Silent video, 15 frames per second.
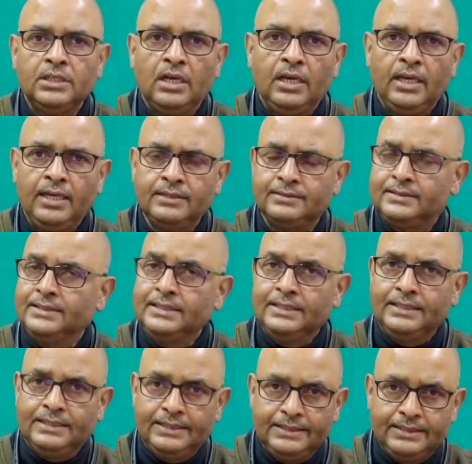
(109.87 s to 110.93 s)
Hence,
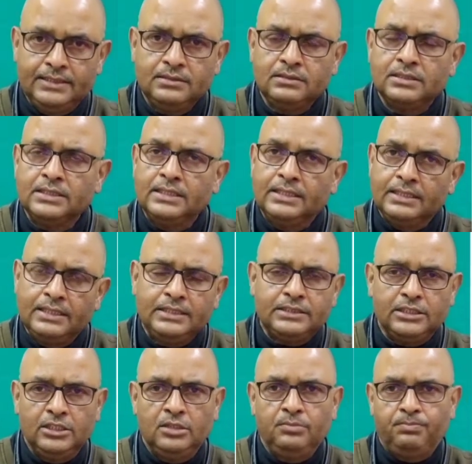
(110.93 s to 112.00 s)
regions
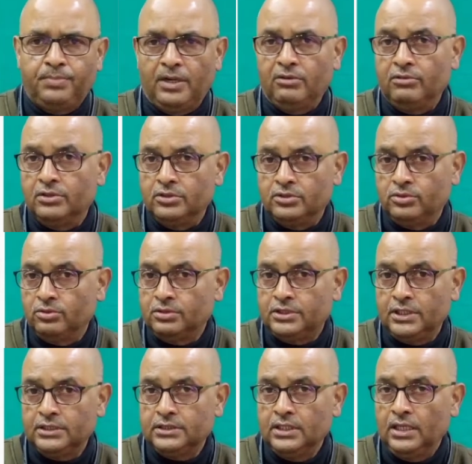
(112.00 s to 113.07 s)
rich in power
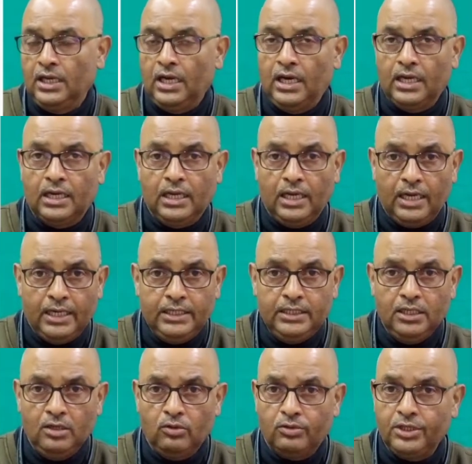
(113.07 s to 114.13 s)
resources are
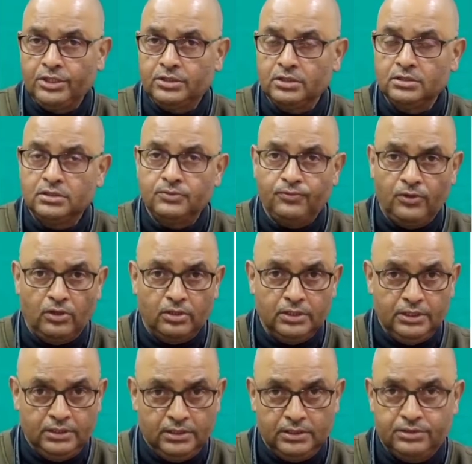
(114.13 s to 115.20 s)
ideal locations for
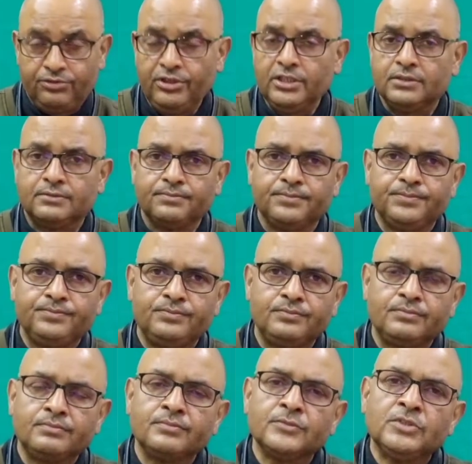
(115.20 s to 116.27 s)
industries.
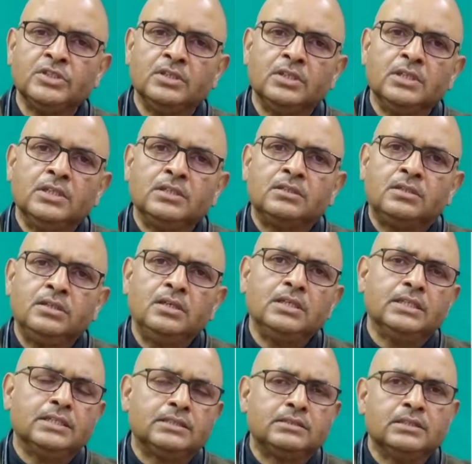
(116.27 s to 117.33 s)
Third
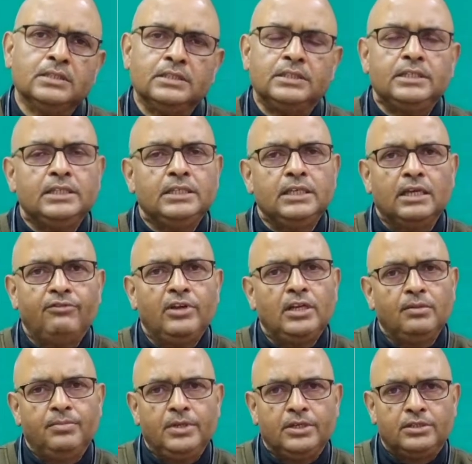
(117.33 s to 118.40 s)
is the
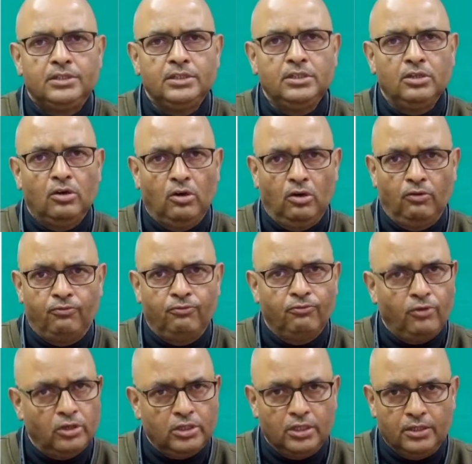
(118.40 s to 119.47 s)
availability of
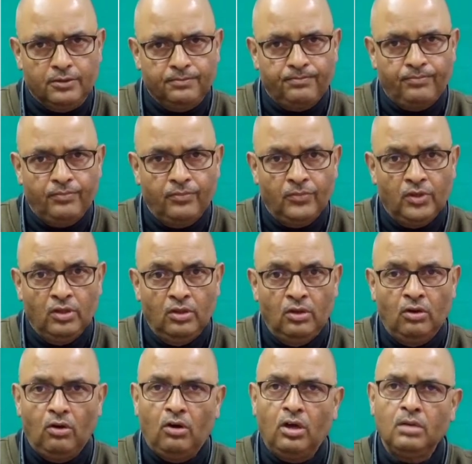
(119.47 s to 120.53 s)
water.
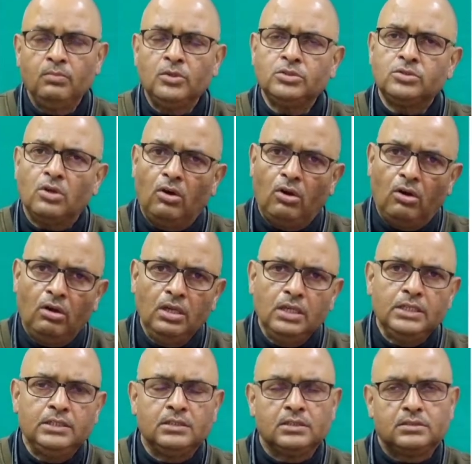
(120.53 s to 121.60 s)
Almost all
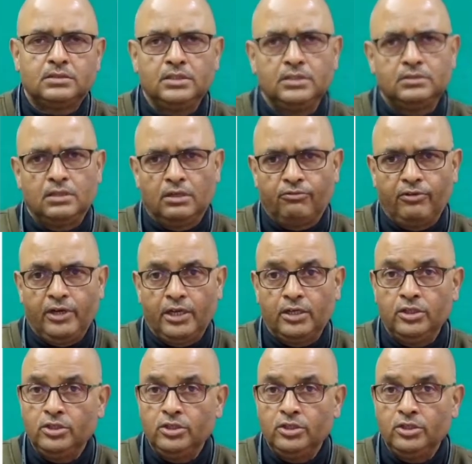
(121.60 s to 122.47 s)
industries require